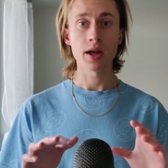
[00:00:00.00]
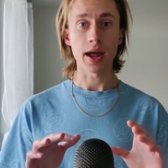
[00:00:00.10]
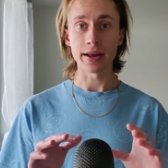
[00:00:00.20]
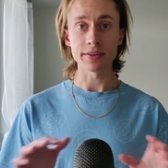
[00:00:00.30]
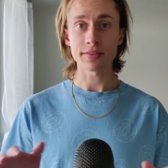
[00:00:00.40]

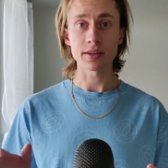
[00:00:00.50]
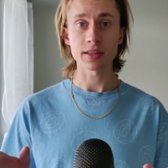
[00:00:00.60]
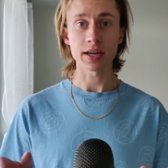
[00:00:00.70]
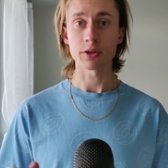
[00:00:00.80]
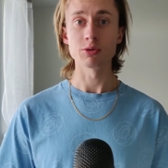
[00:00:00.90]
anything
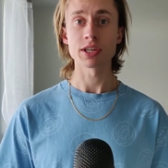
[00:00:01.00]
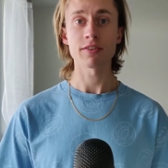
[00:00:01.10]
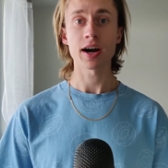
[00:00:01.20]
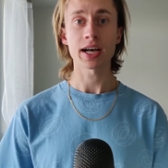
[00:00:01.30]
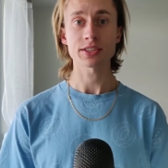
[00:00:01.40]
that he was
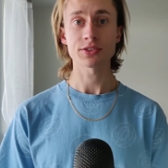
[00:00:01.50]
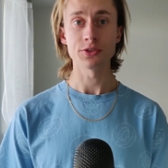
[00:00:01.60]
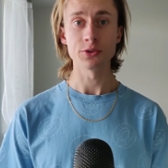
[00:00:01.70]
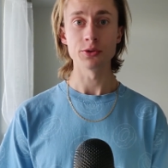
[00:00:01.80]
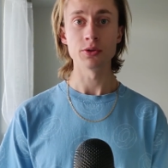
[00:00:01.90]
ever asked to
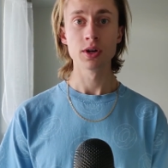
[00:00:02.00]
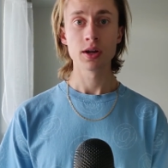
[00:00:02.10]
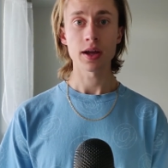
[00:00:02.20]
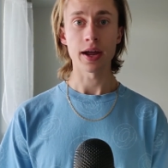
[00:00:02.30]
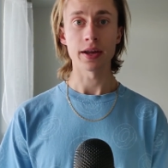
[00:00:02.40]
do,
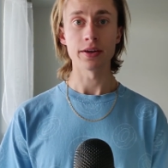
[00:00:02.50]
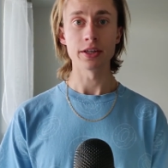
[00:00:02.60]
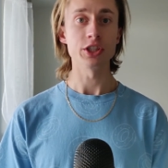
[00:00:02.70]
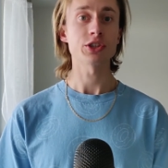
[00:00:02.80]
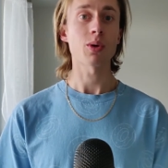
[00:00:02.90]
and it
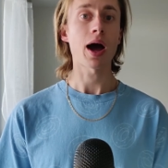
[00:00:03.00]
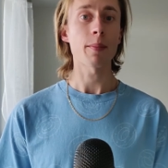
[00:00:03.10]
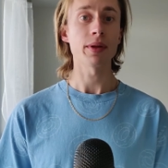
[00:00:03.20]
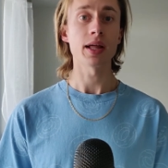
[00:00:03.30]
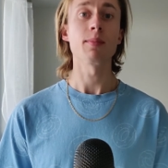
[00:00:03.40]
just so
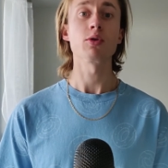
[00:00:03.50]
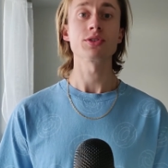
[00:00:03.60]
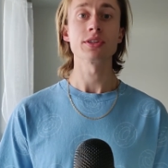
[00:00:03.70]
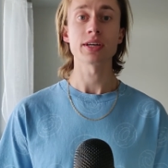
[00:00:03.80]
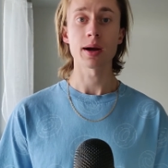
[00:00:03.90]
happened that most
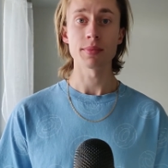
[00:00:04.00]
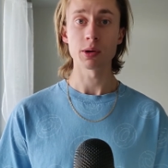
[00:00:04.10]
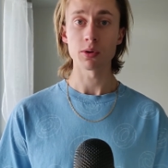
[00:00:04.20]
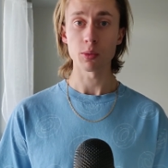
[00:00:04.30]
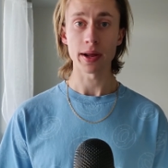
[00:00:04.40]
of the time they were
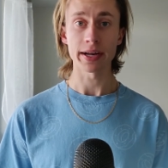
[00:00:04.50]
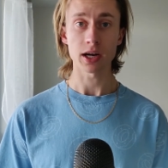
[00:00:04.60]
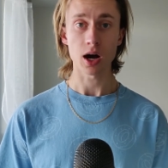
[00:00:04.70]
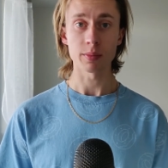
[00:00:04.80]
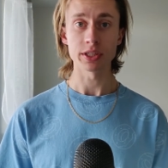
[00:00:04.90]
romantic
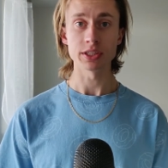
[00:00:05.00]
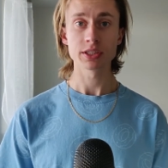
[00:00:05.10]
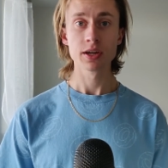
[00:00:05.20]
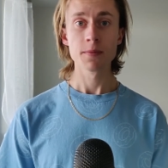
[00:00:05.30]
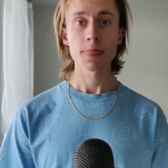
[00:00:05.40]
comedies.
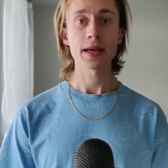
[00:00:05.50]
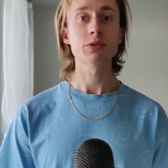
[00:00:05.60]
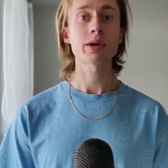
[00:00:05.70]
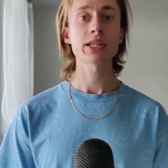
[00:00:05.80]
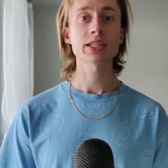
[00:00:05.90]
As
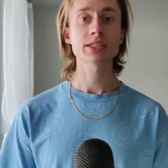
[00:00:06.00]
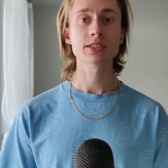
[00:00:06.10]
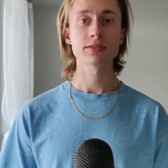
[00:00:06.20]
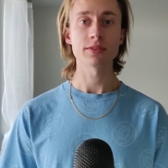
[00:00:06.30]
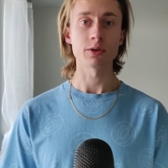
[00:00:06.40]
well as
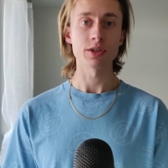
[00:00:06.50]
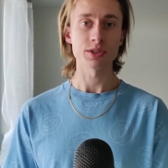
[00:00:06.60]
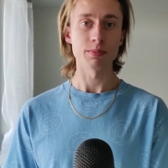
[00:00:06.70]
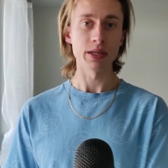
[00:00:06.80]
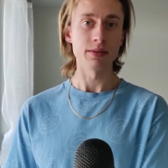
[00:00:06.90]
there was a
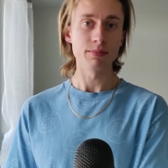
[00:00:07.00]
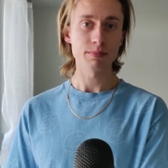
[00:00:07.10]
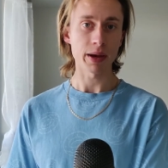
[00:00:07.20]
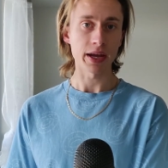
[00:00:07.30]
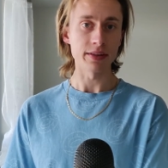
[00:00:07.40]
big
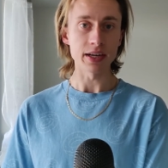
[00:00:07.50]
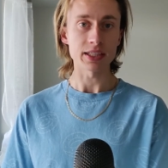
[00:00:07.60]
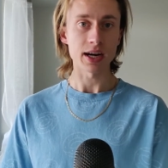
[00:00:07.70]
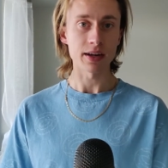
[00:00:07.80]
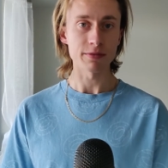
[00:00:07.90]
pay decline